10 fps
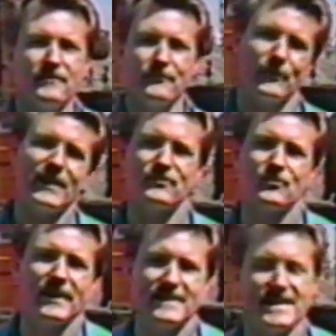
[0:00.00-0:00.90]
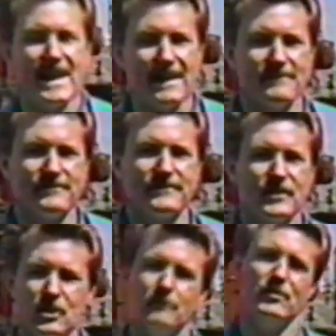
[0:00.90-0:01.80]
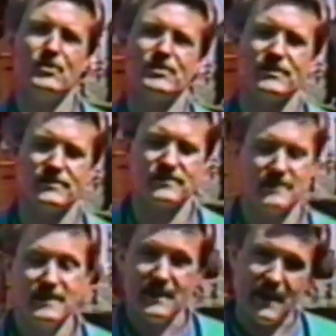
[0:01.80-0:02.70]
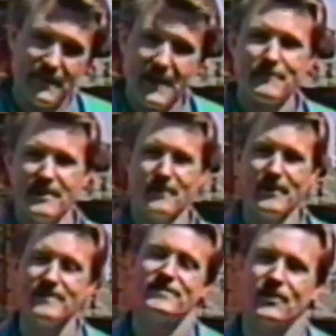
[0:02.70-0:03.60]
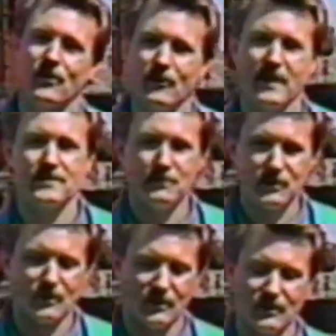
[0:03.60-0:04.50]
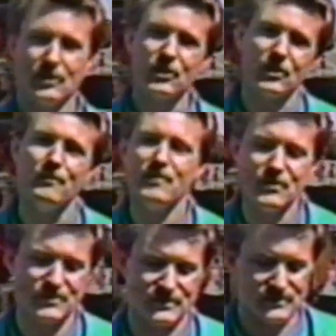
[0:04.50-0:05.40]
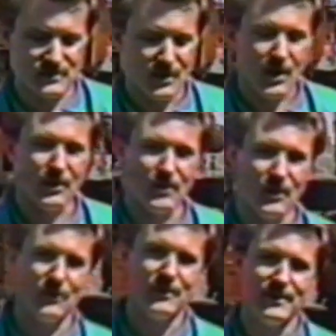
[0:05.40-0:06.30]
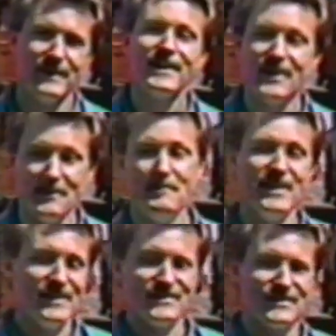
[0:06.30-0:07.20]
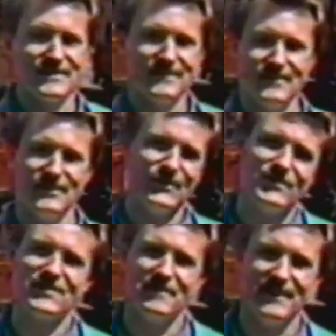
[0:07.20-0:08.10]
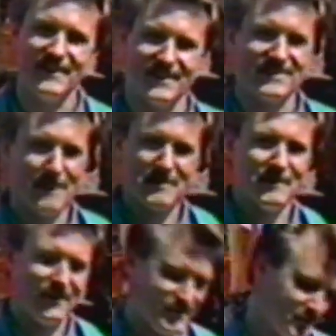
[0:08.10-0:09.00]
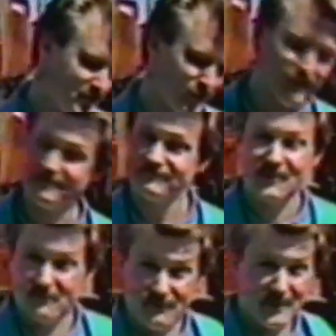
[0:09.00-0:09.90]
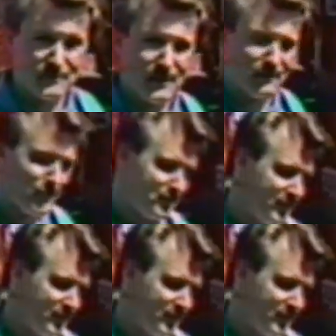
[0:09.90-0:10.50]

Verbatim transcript: freight trains have cabooses. And that, by the way, is the correct plural, cabooses, although caboose used to be acceptable as the plural. A little fun railroad